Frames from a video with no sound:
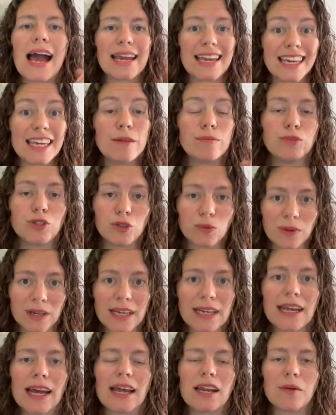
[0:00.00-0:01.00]
and keep
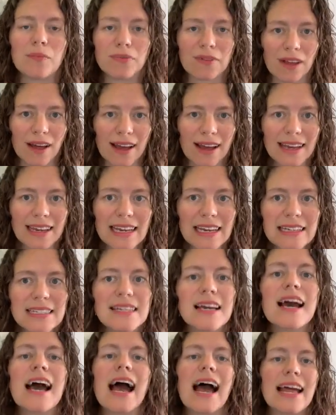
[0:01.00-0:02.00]
doing it and applying
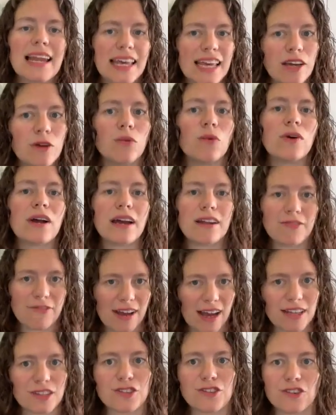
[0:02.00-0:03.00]
it, and it will get
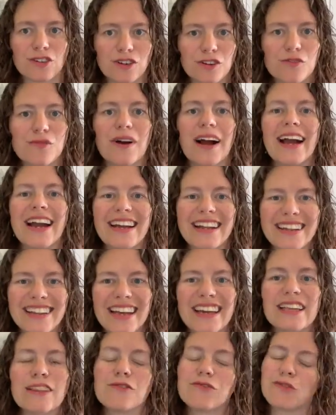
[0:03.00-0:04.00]
faster, right?
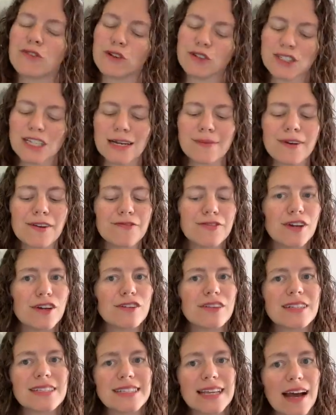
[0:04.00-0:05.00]
Like the first time I
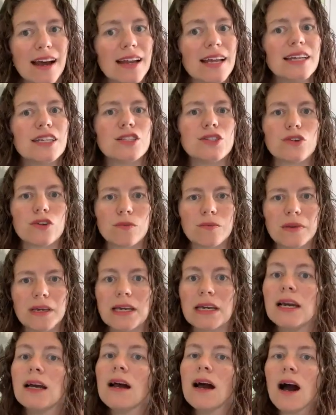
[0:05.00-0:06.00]
figured this out, it took
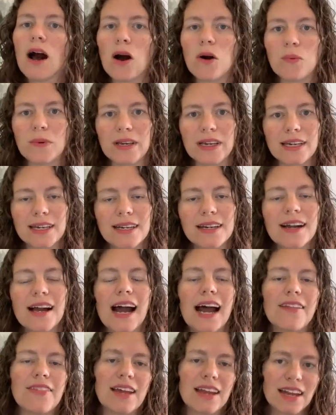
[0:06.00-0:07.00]
me a week.
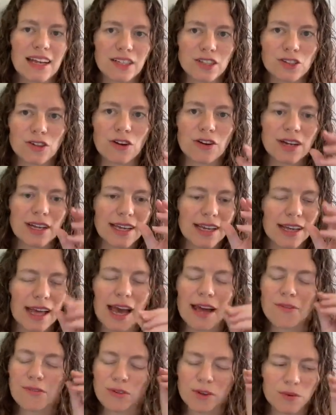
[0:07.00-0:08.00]
And then I started
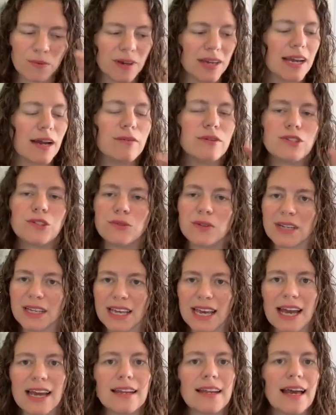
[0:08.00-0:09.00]
every week, I would do it
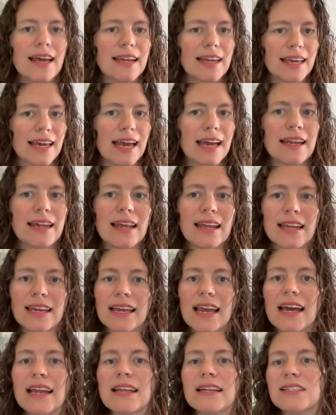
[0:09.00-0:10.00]
again and again and
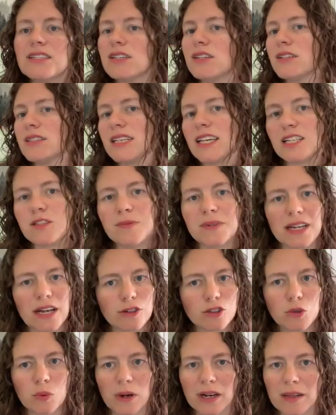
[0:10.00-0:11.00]
again until it takes me
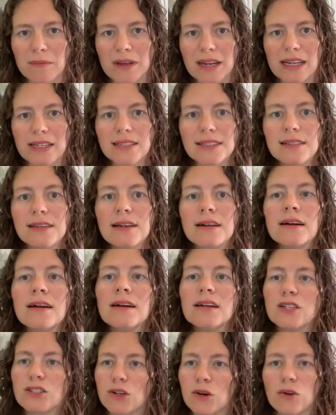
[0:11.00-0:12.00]
now 20 minutes.
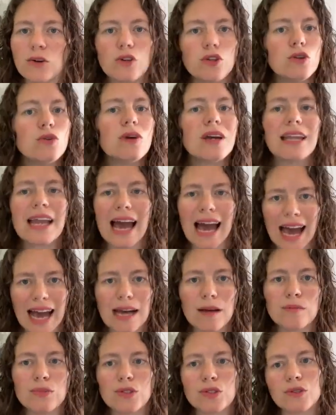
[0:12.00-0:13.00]
So you can
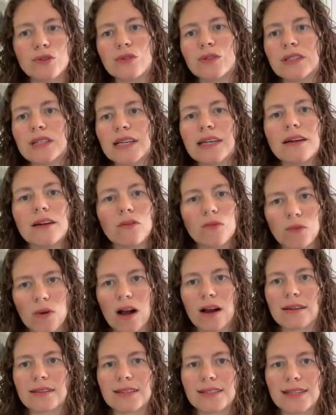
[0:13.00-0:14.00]
absolutely
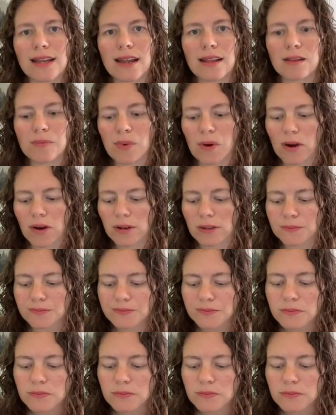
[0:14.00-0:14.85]
rock this out of the park.